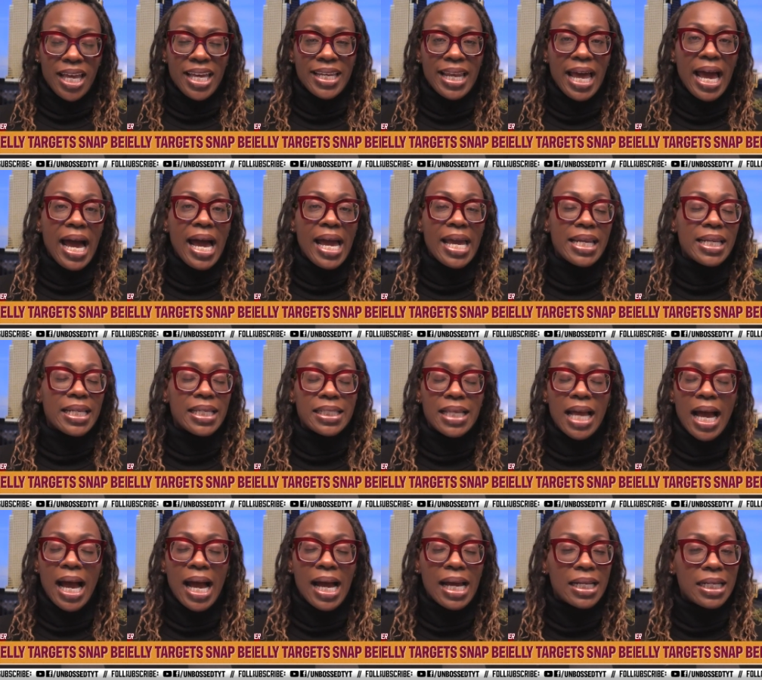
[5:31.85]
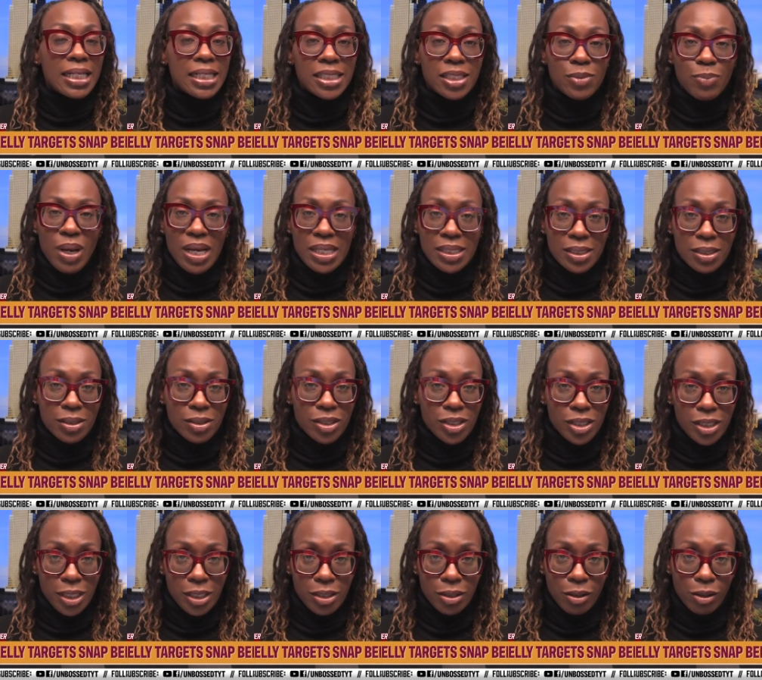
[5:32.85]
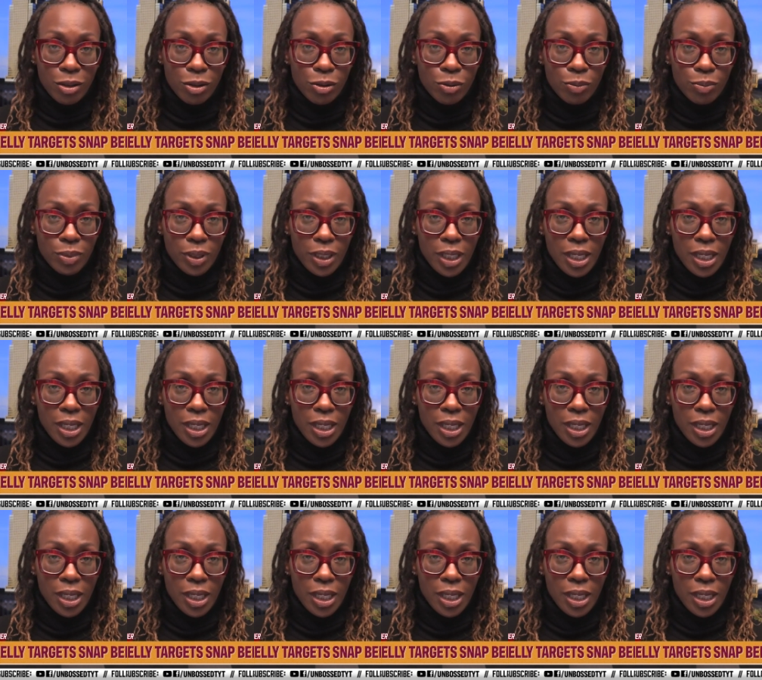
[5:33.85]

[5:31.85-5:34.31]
And it is my sincere hope